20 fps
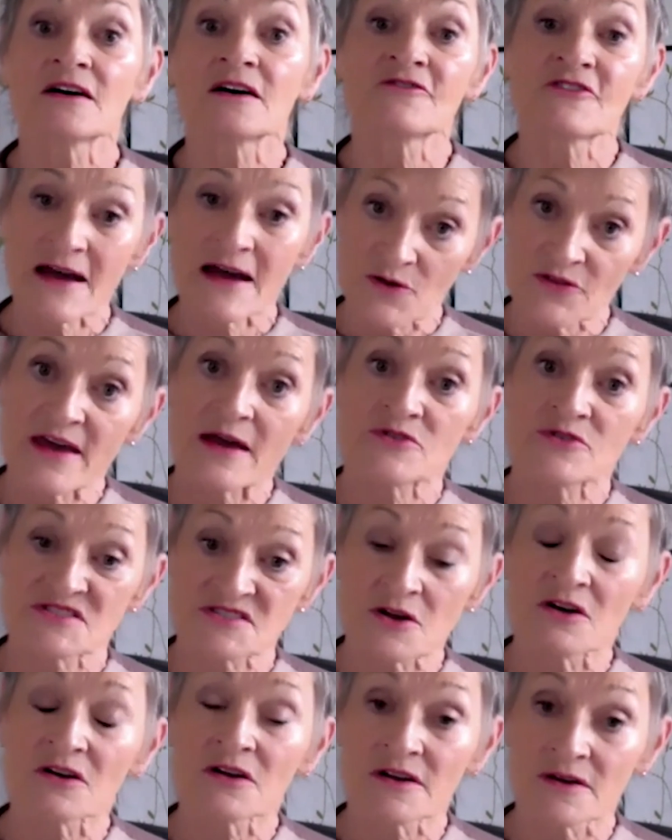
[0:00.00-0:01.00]
of how that was
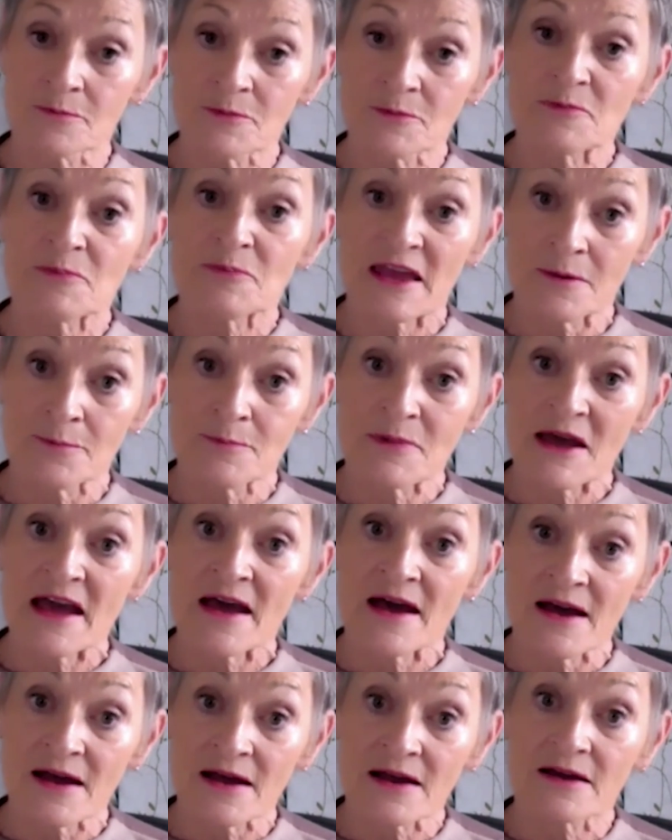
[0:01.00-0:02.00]
all going to be paid back